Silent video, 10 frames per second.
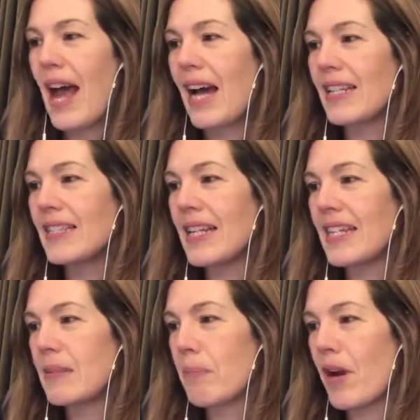And
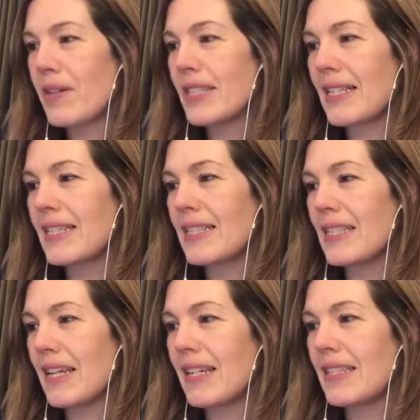it's a process
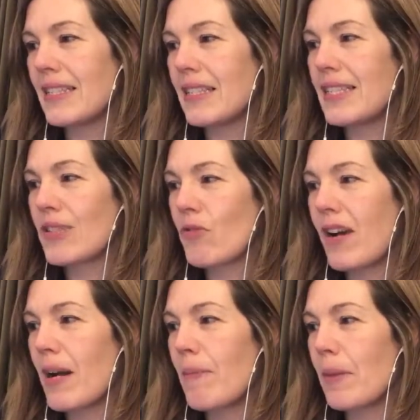designed to
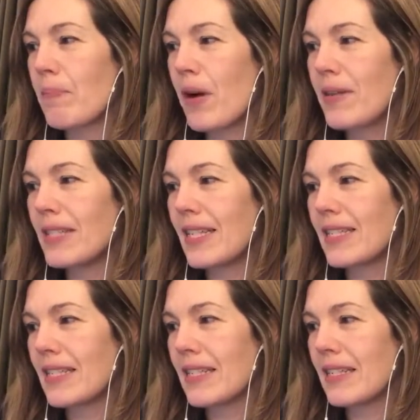describe the
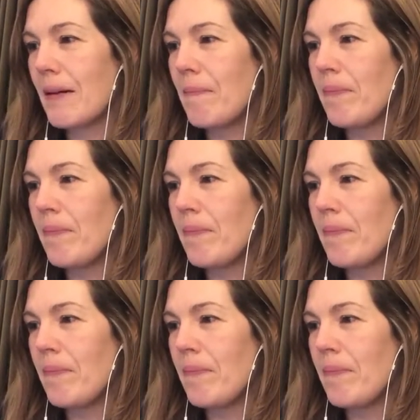processing,